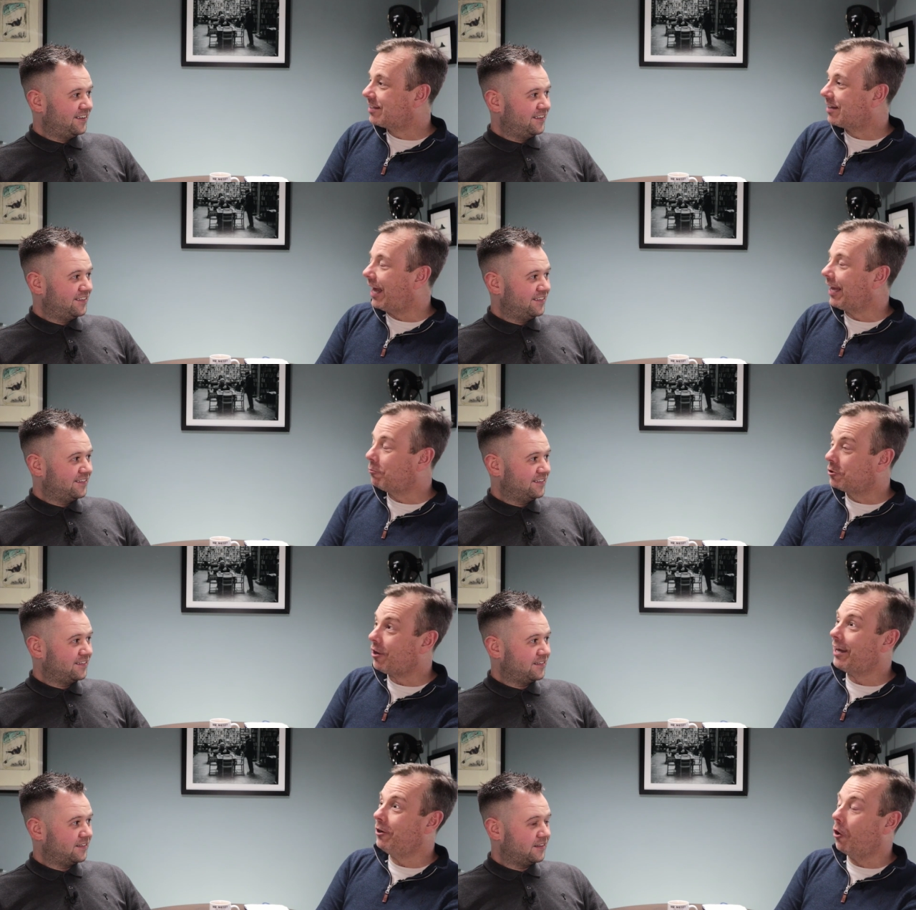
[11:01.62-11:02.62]
Speaker 1: Like we're
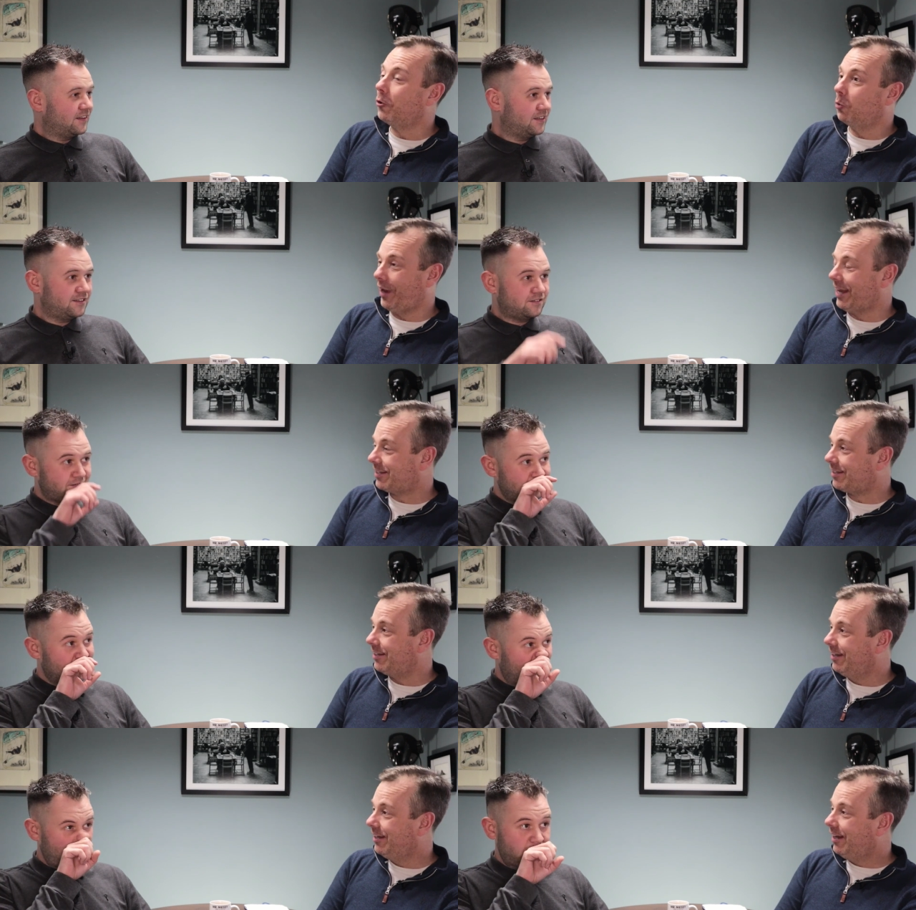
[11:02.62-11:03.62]
trying not to waste.
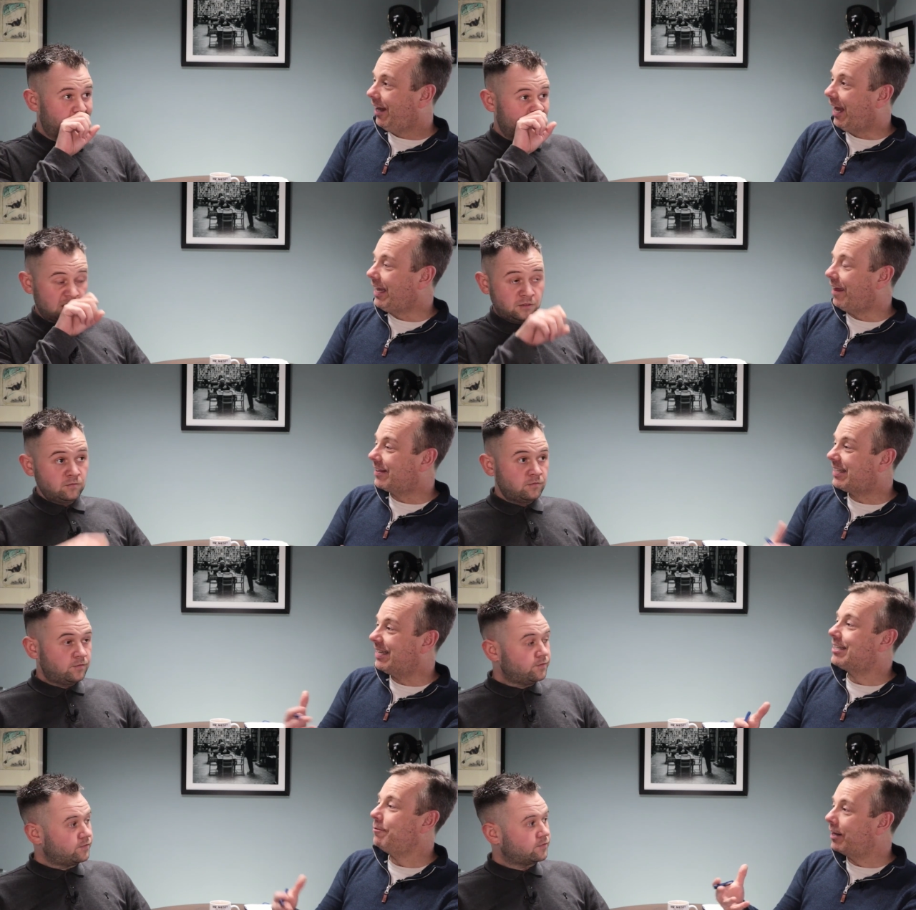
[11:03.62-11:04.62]
Yeah. And yet the
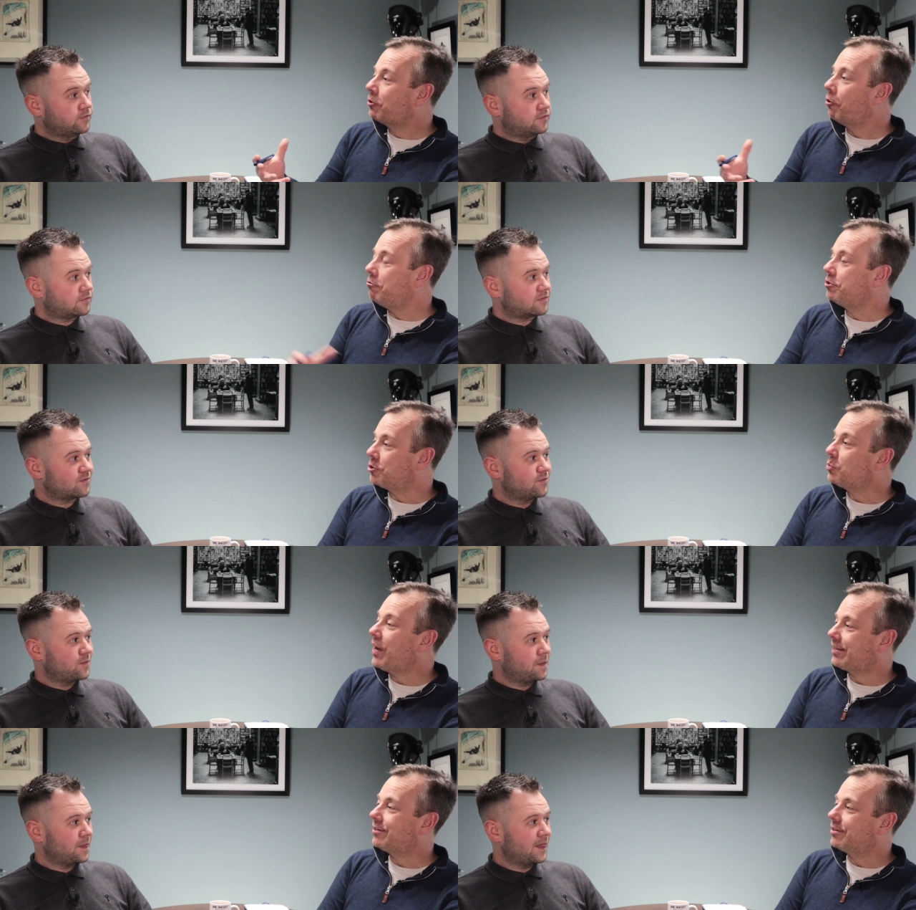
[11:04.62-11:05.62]
system encourages
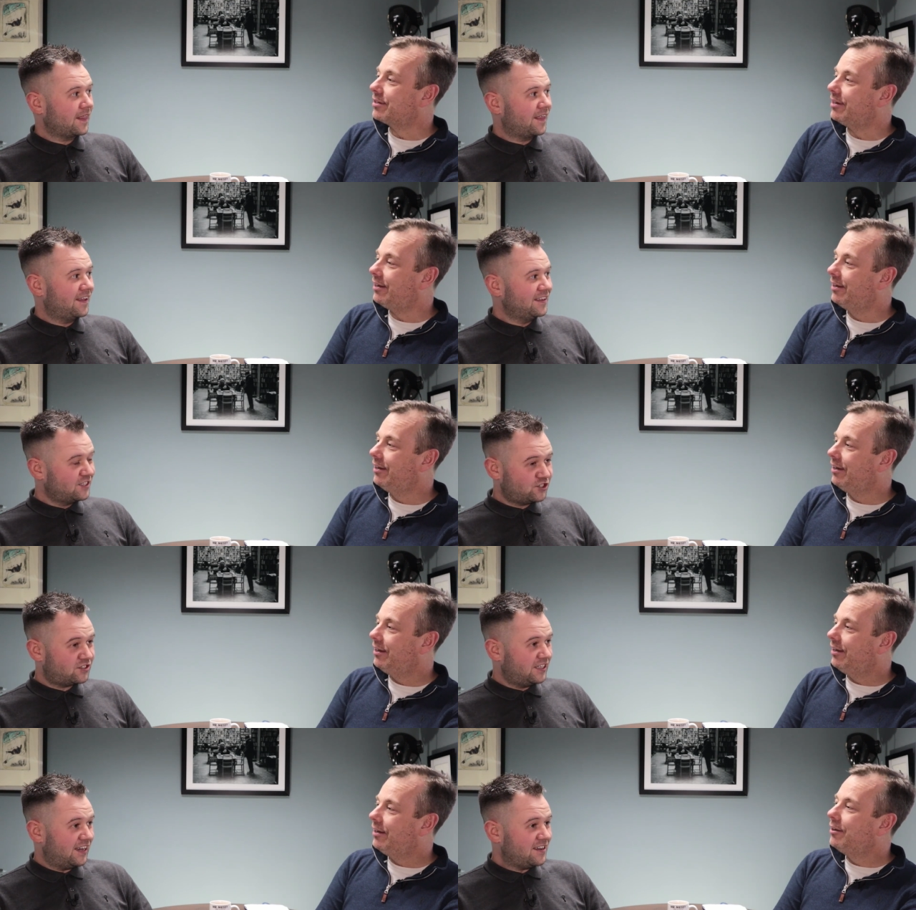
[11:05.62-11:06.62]
waste, doesn't it?
Speaker 2: This
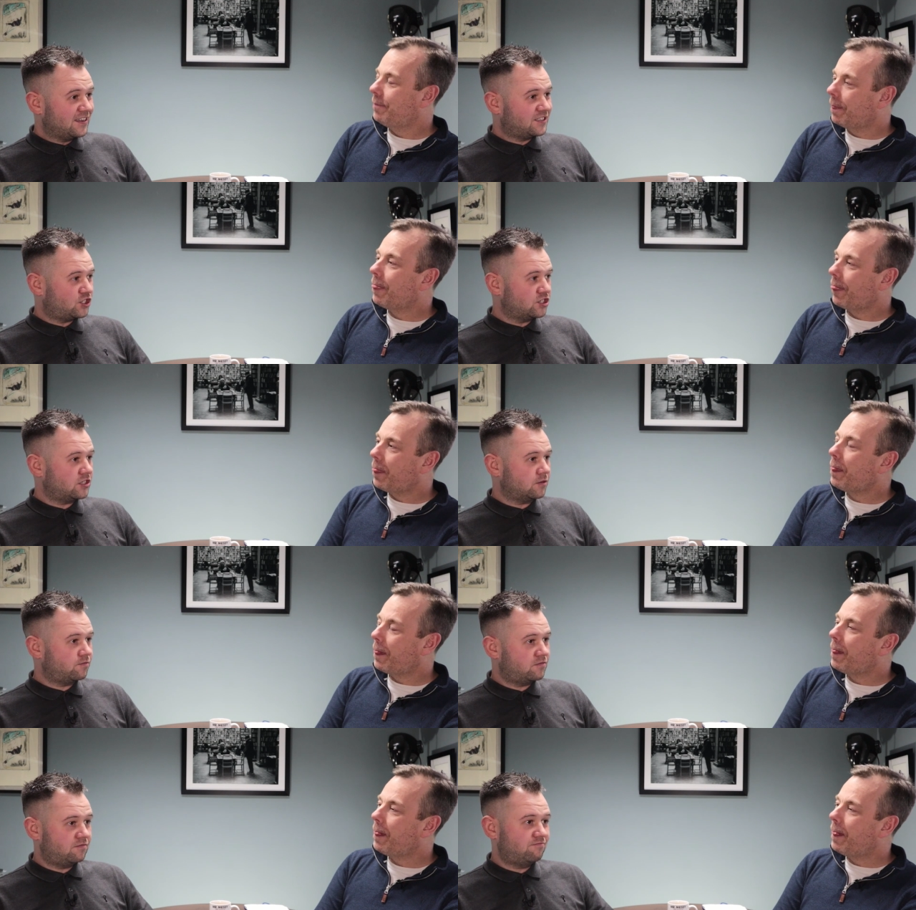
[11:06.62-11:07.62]
yeah, it's just the
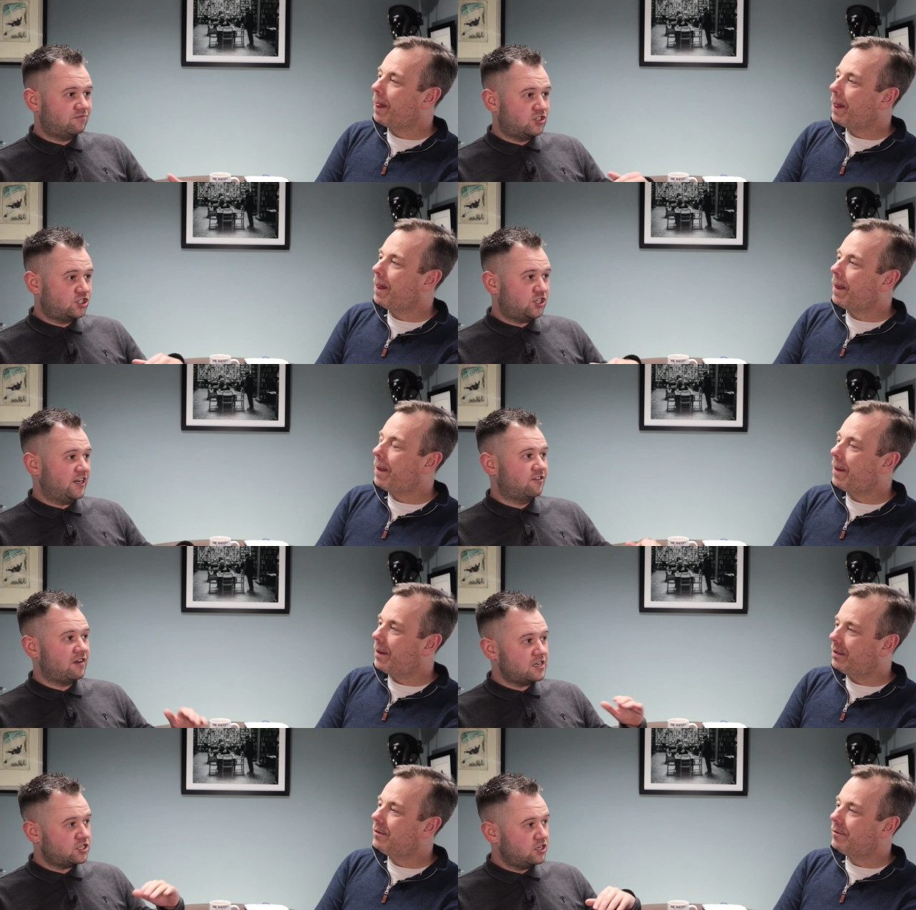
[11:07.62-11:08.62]
the
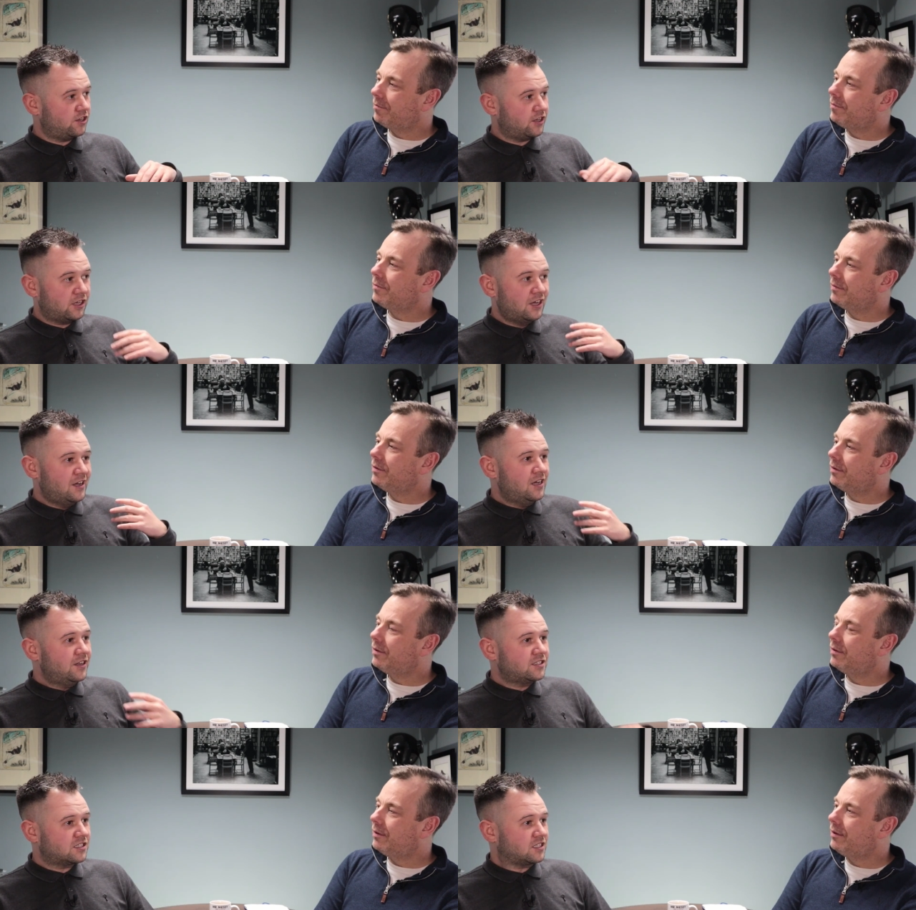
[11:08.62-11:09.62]
generation or the the
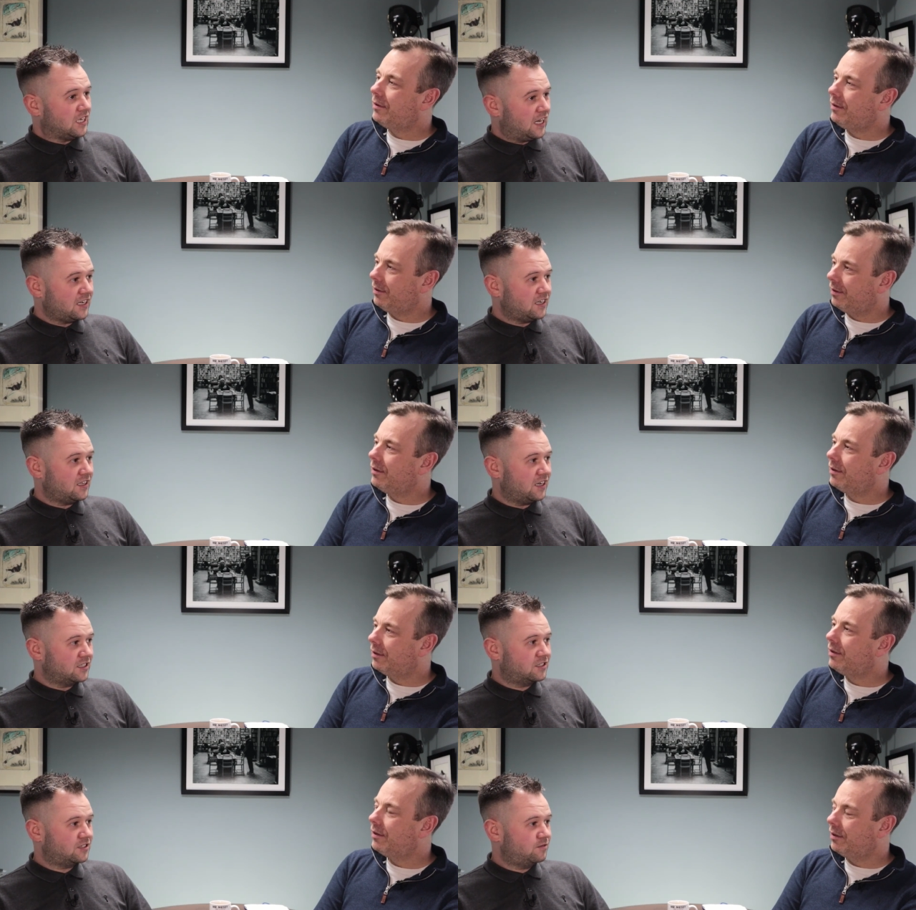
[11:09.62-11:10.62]
society
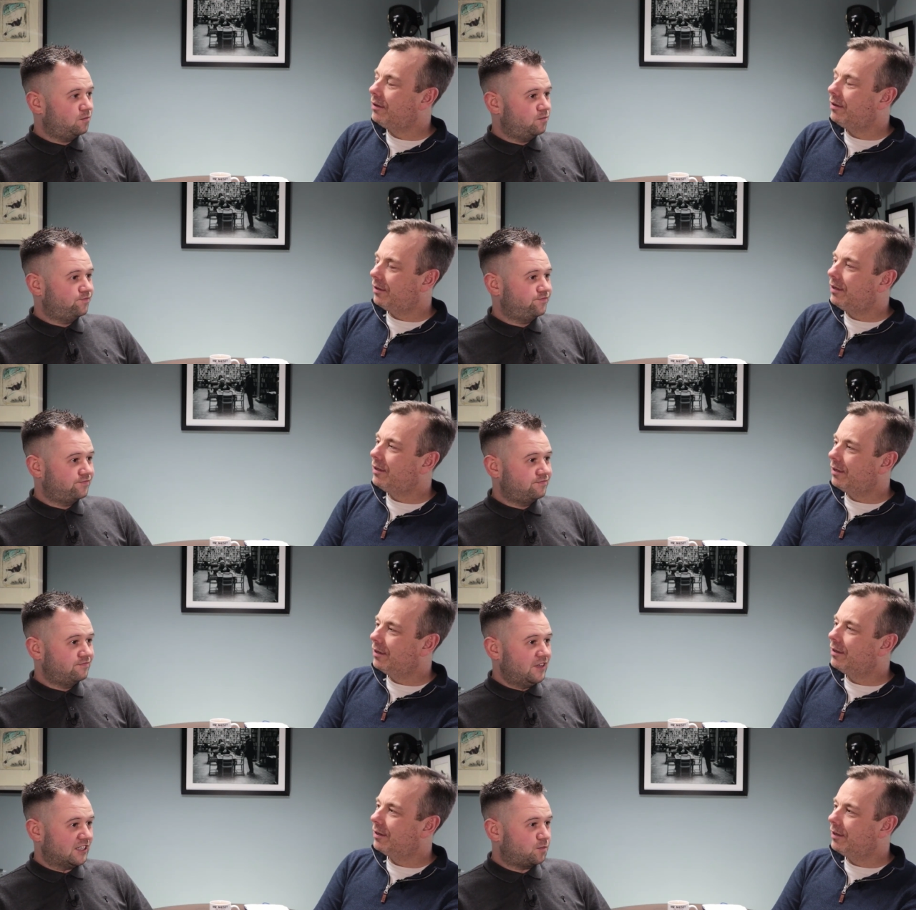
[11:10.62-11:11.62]
that's
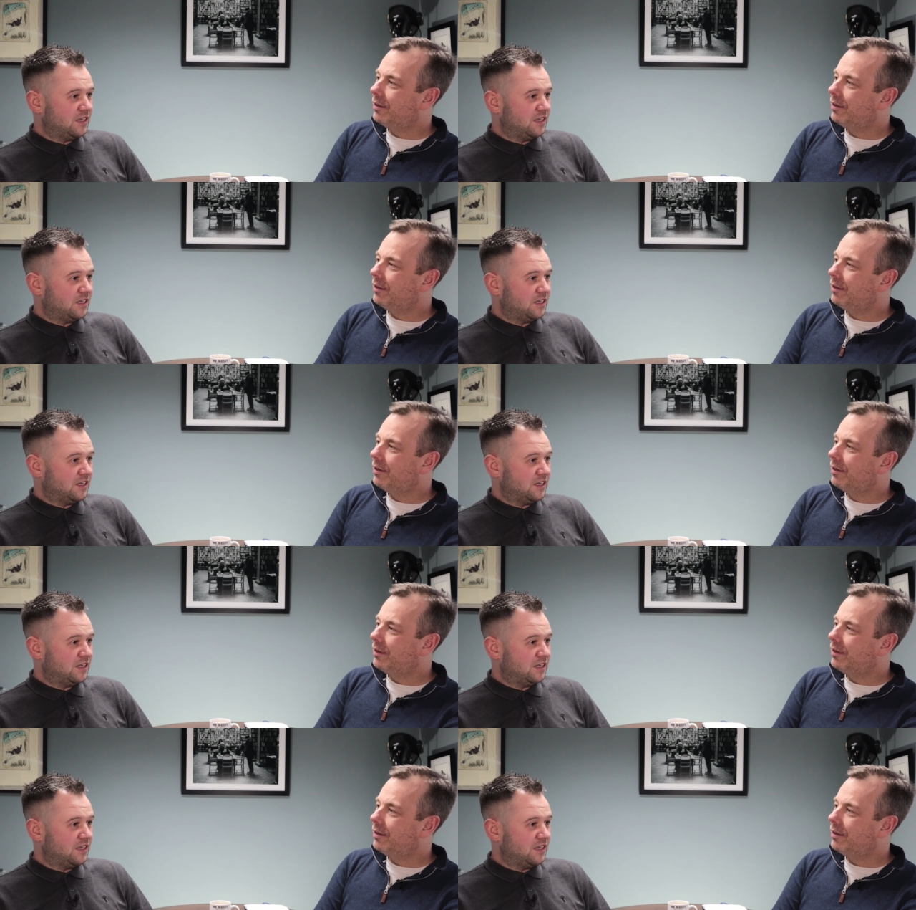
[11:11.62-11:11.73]
that's been